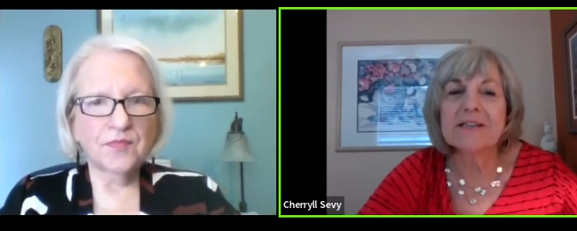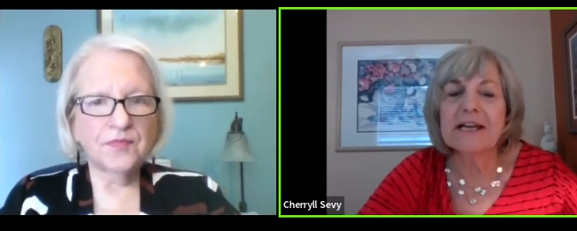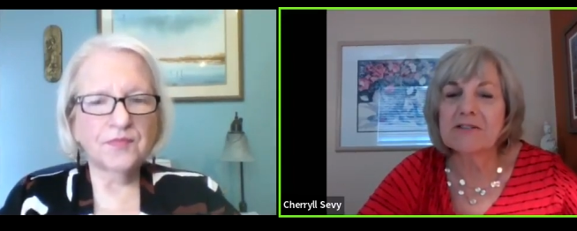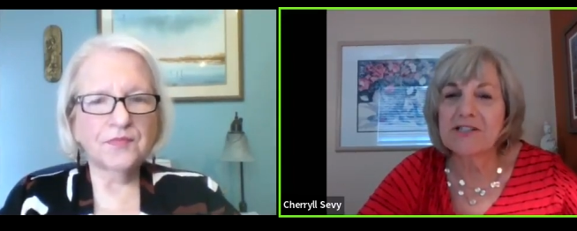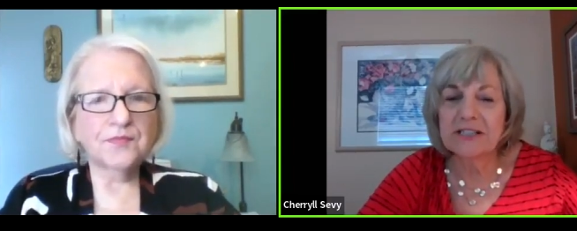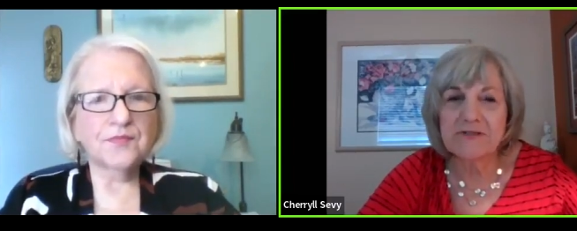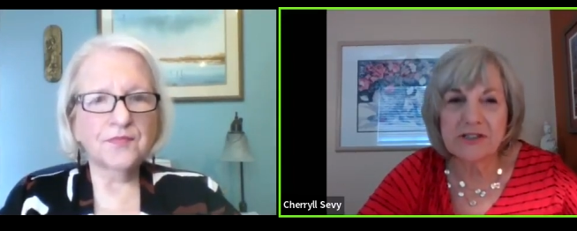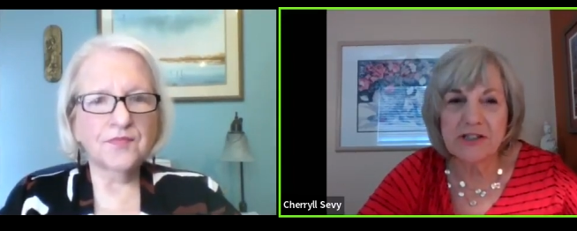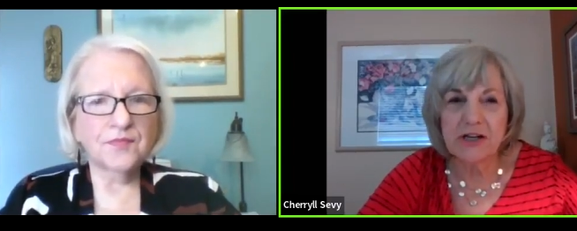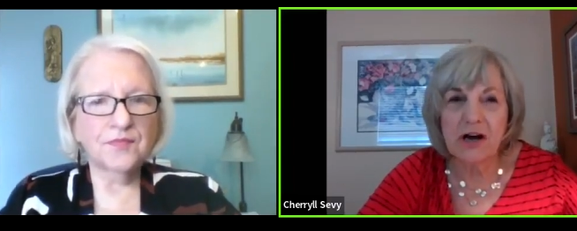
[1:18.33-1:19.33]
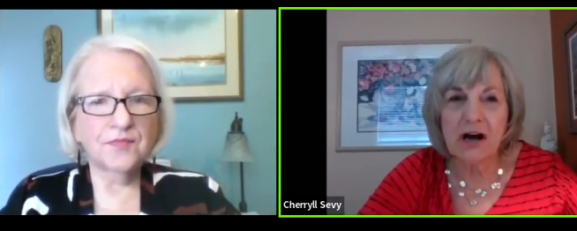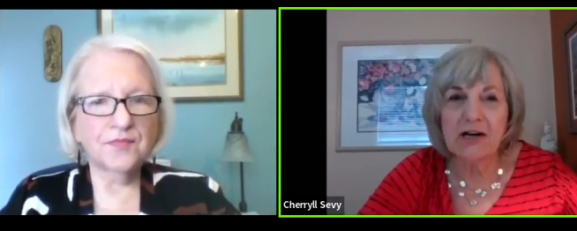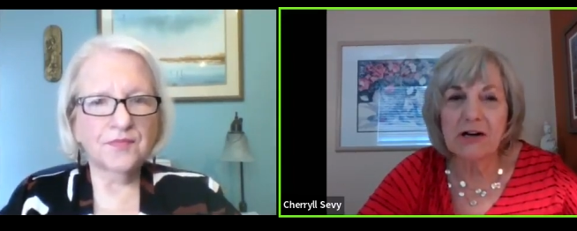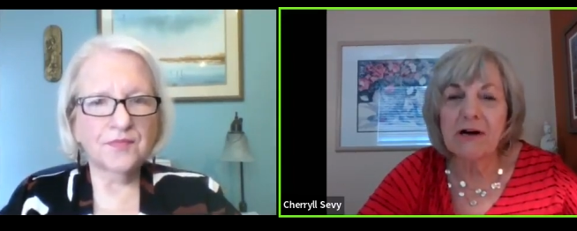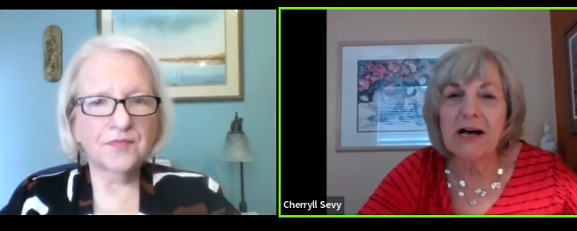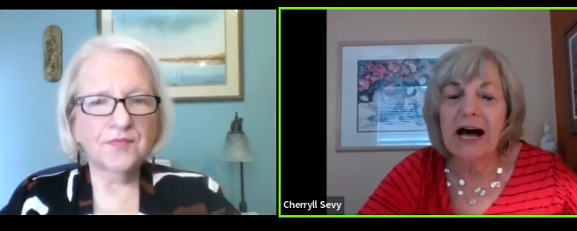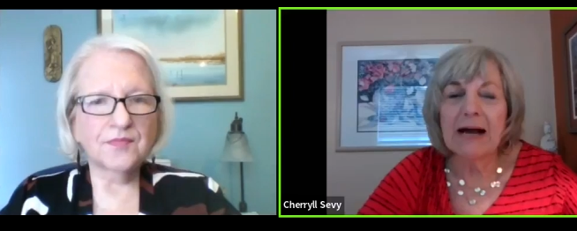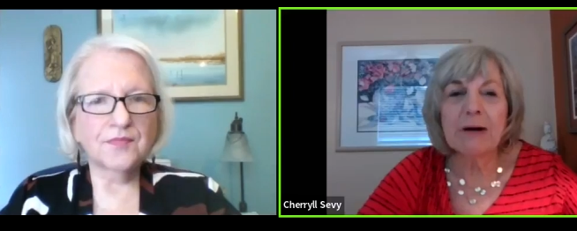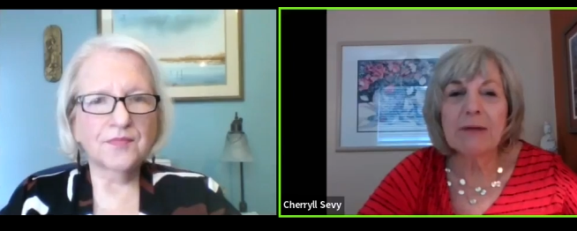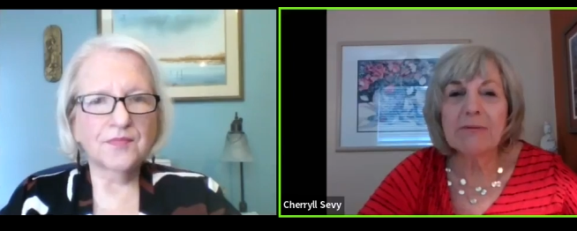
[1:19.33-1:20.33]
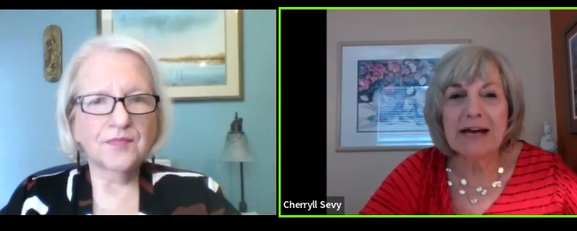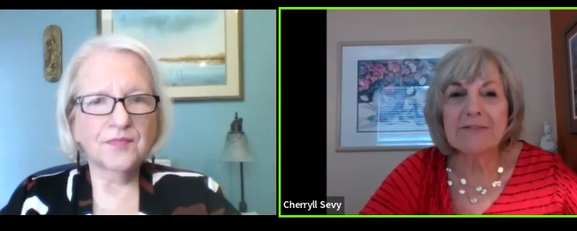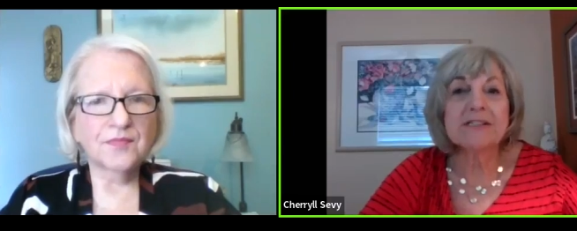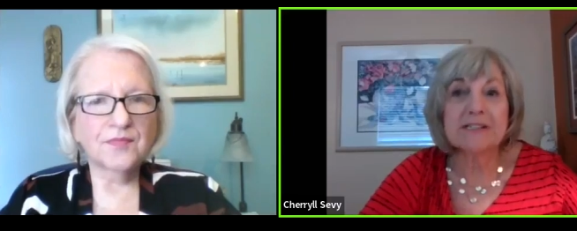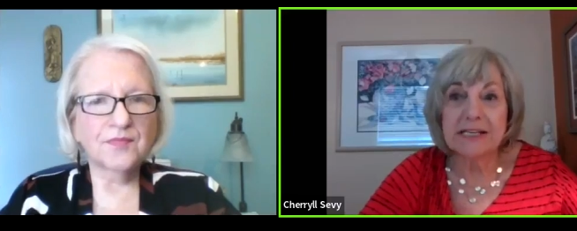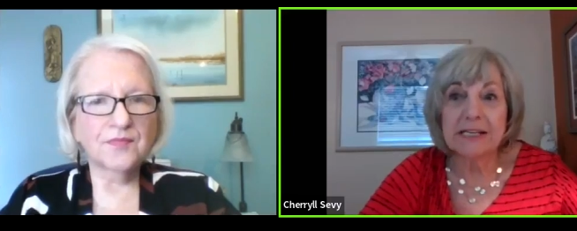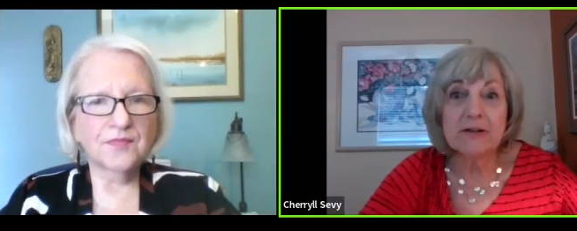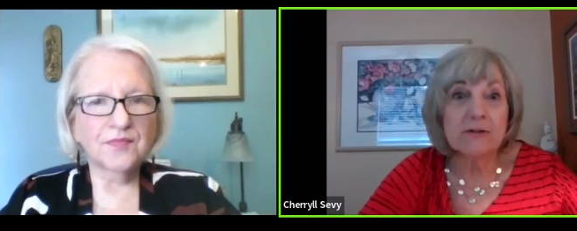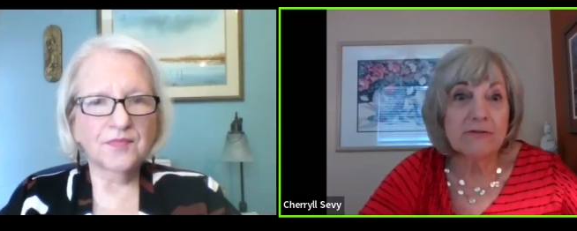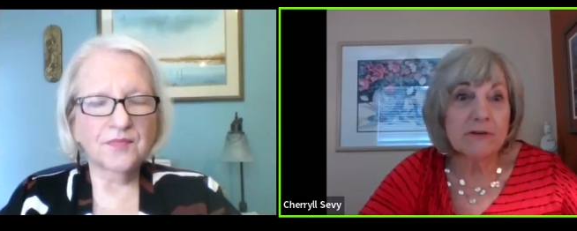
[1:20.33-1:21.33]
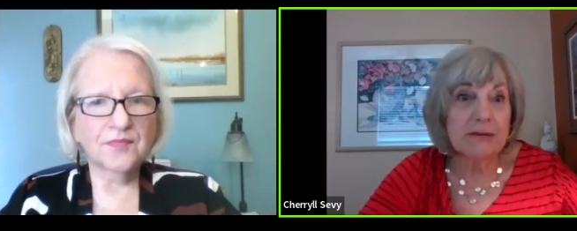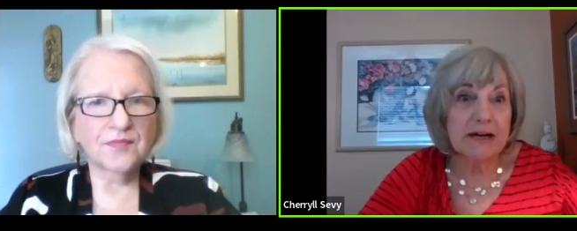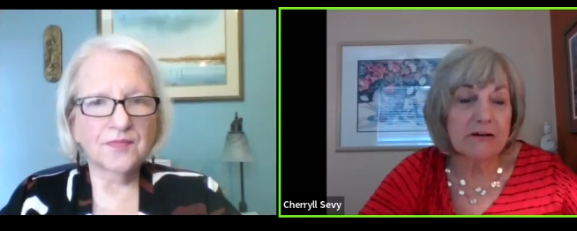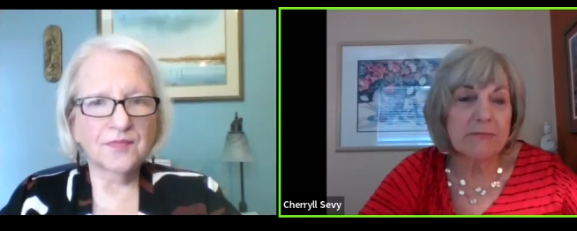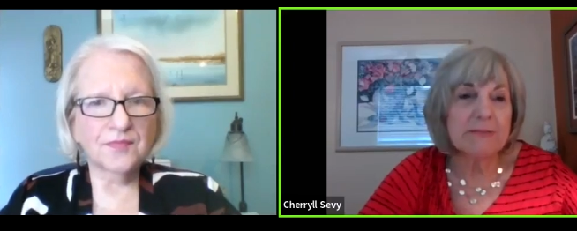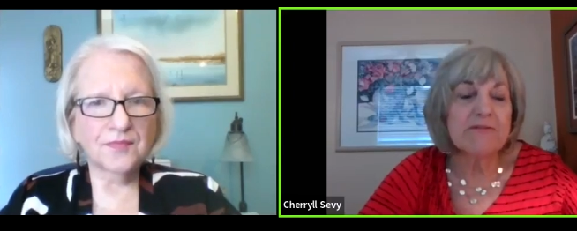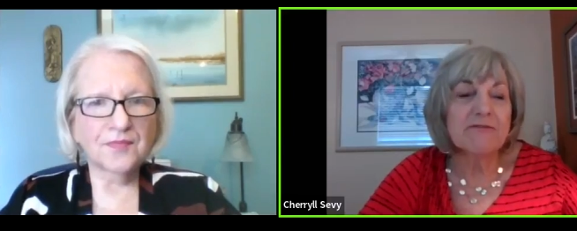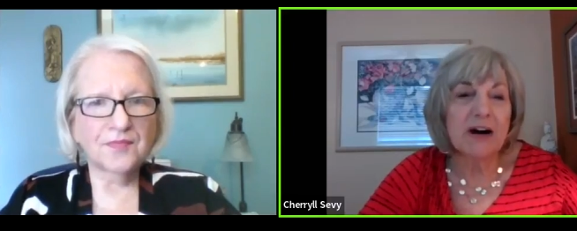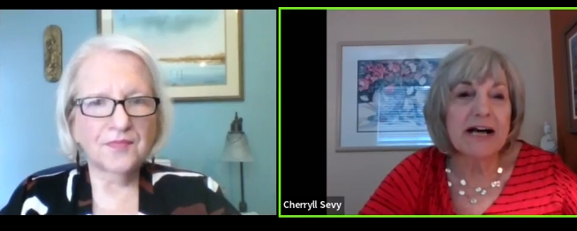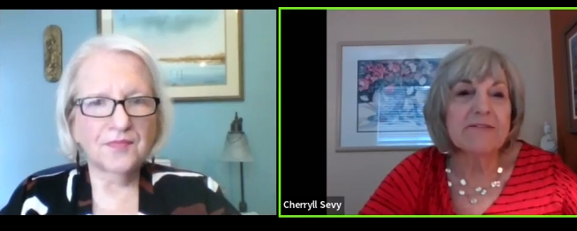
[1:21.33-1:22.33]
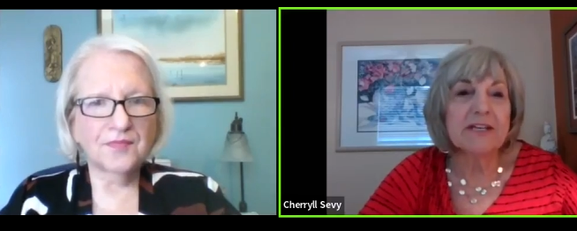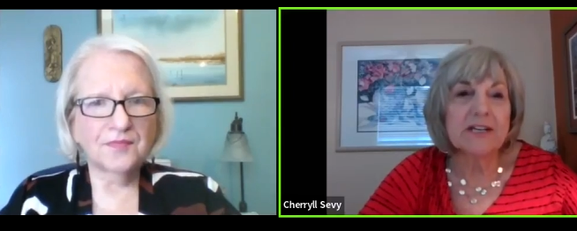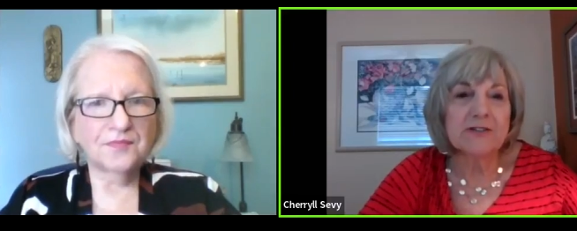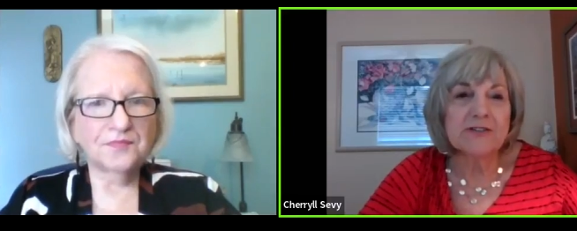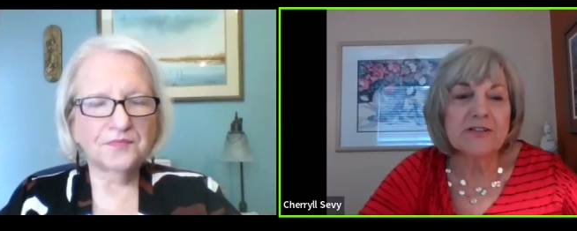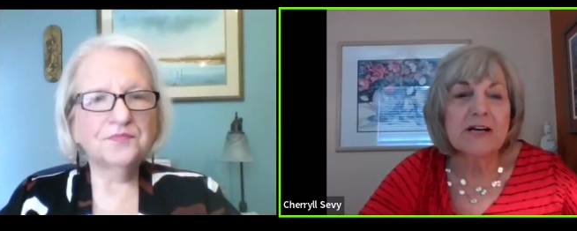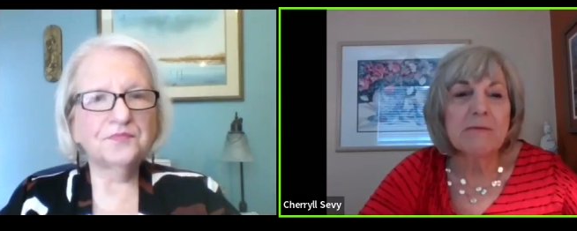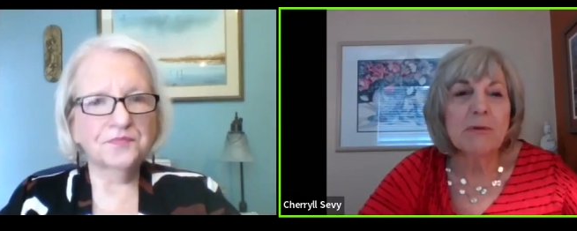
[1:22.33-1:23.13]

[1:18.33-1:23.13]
Speaker 1: and now she lives in Chicago. I probably haven't seen her for about maybe five years,